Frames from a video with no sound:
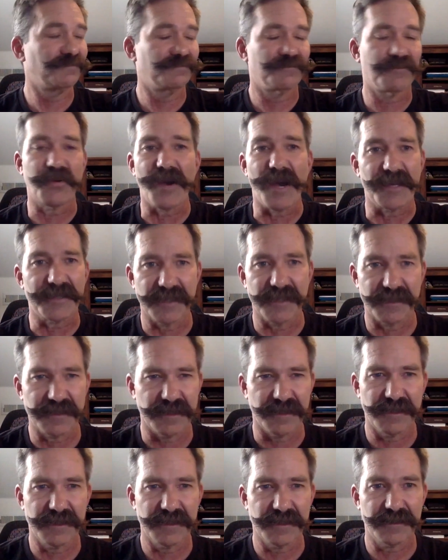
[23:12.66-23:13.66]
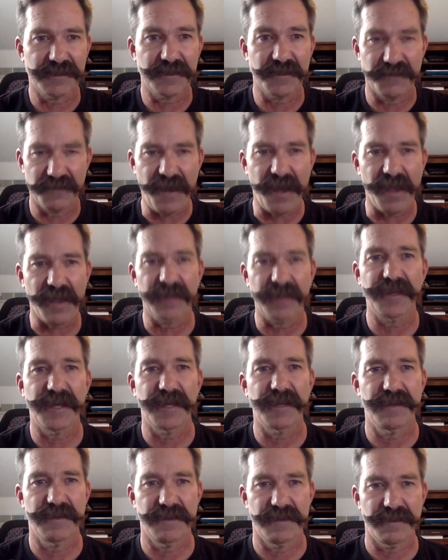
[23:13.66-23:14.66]
processes to
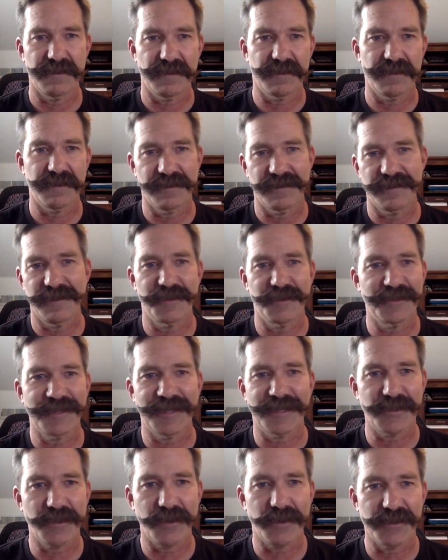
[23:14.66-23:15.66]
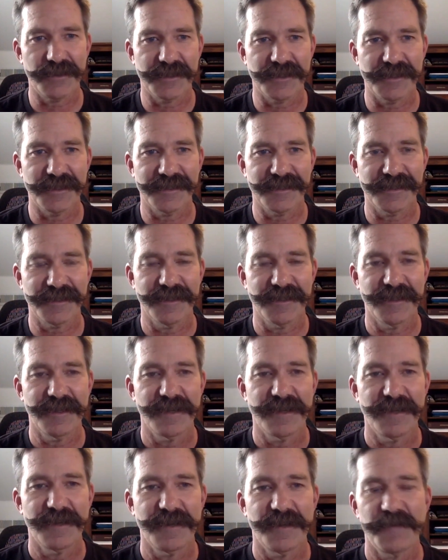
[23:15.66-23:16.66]
validate those technologies
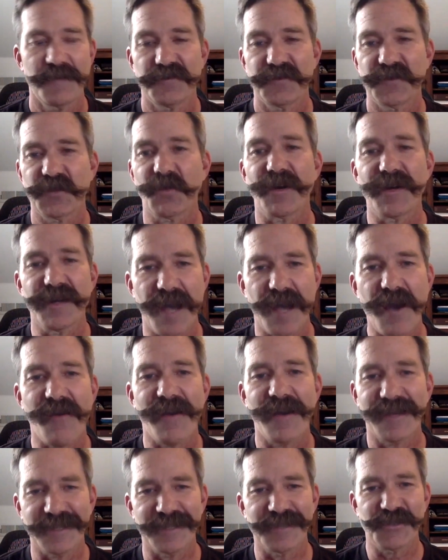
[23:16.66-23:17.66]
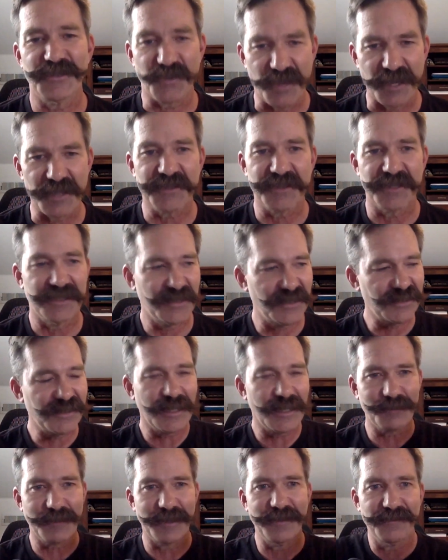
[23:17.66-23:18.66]
to where now I can trust it,
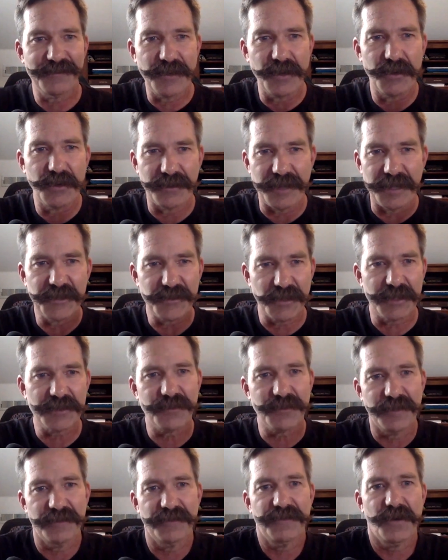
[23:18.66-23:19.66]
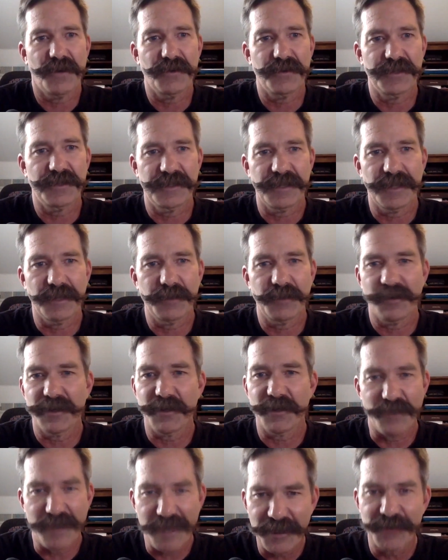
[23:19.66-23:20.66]
just like my phone. I trust my phone to tell me
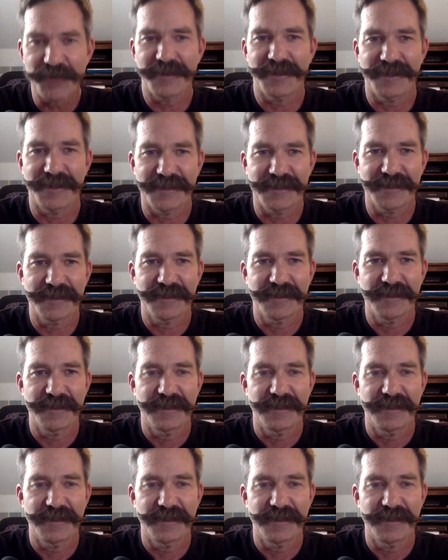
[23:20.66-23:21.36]
where the weather is.